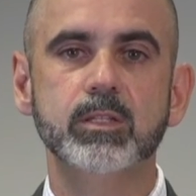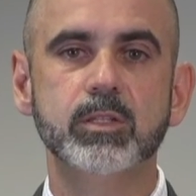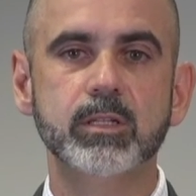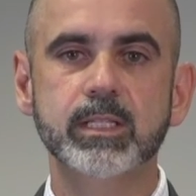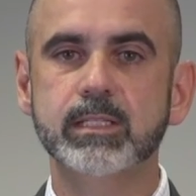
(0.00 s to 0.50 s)

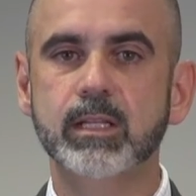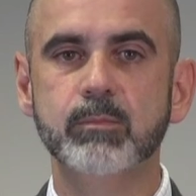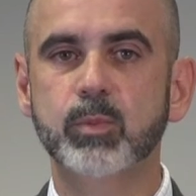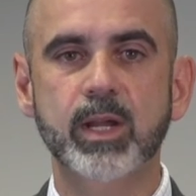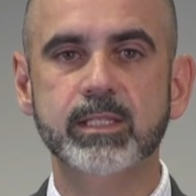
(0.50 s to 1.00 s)
During this
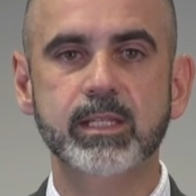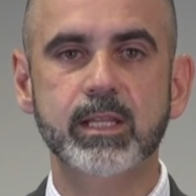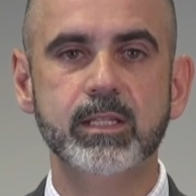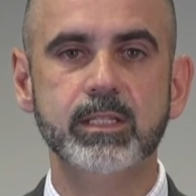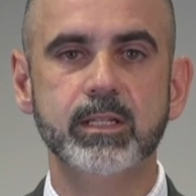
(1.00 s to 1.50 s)

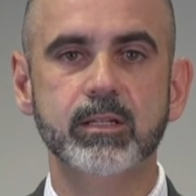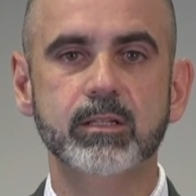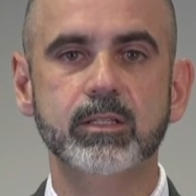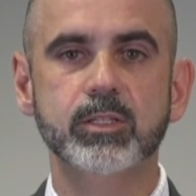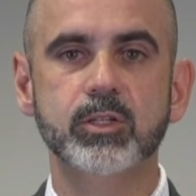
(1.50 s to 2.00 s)
unprecedented
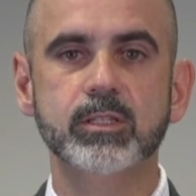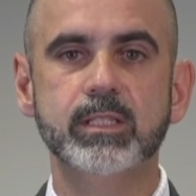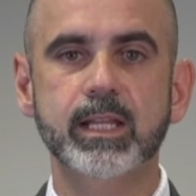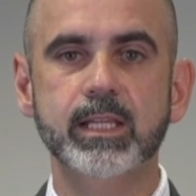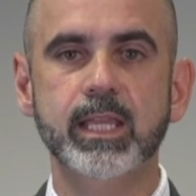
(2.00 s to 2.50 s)
year, your
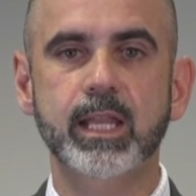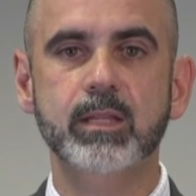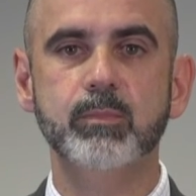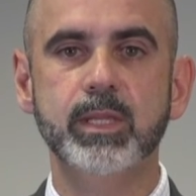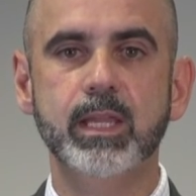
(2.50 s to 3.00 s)

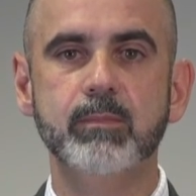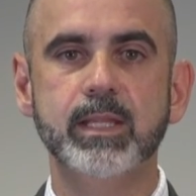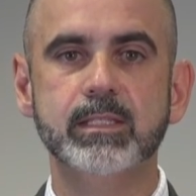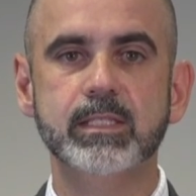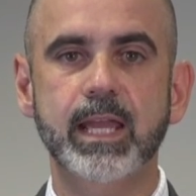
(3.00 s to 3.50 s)
dedicated
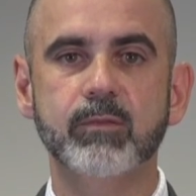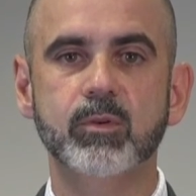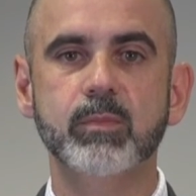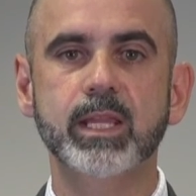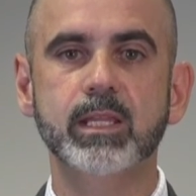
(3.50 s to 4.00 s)
PAMED staff
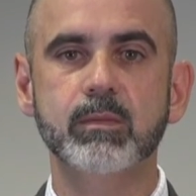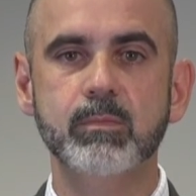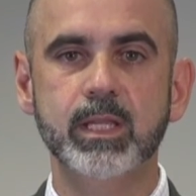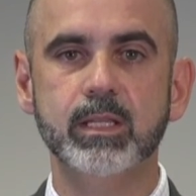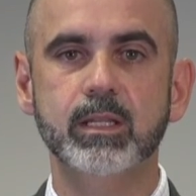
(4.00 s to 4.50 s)
remain
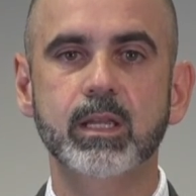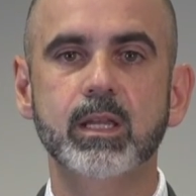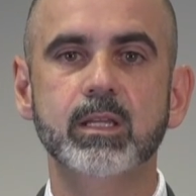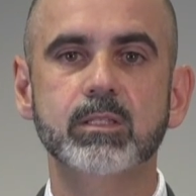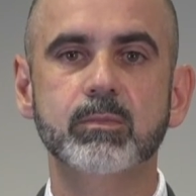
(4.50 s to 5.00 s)
committed
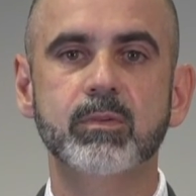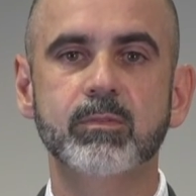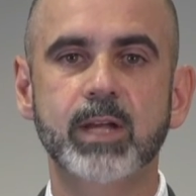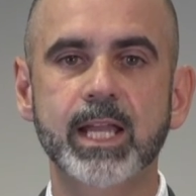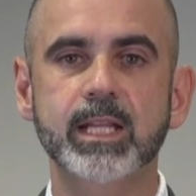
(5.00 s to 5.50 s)
to
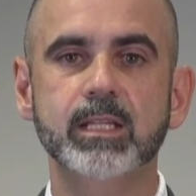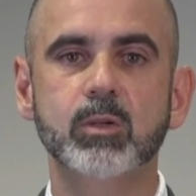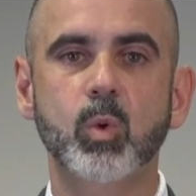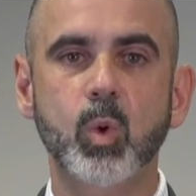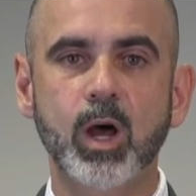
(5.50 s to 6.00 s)
providing
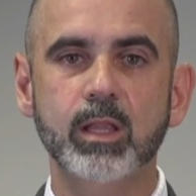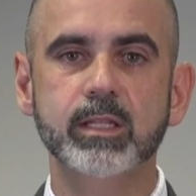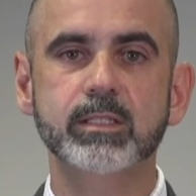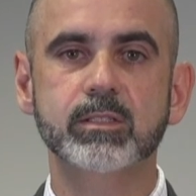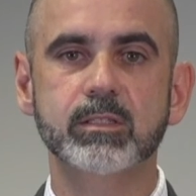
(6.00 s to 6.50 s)

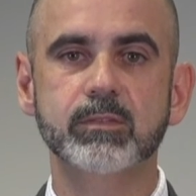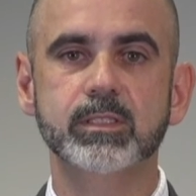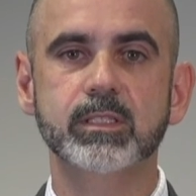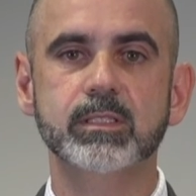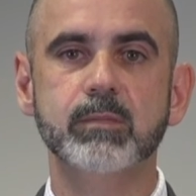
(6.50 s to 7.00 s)
quality
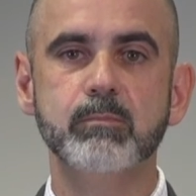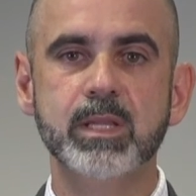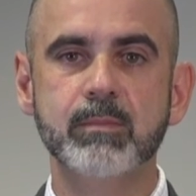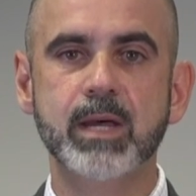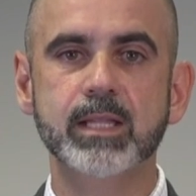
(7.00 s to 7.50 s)
services and
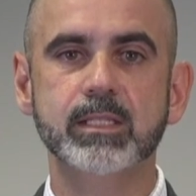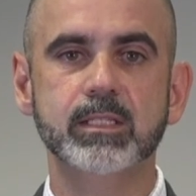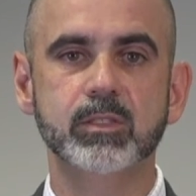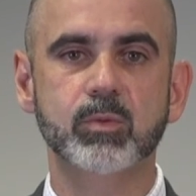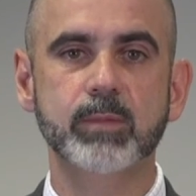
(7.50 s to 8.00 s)
minimizing
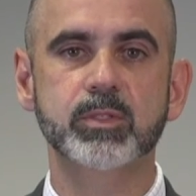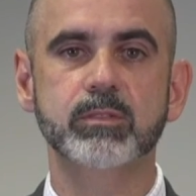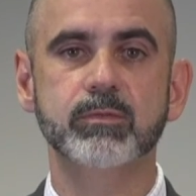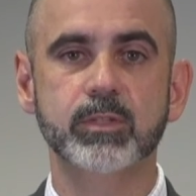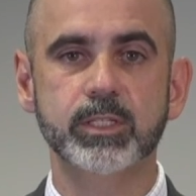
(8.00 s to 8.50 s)

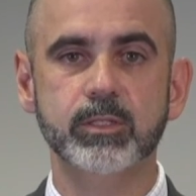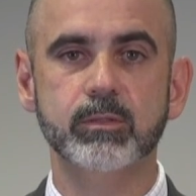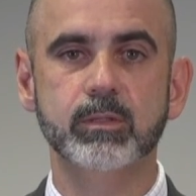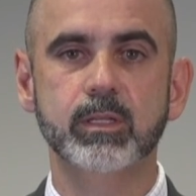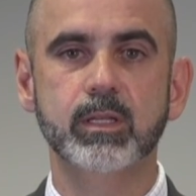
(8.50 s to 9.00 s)
disruption for you.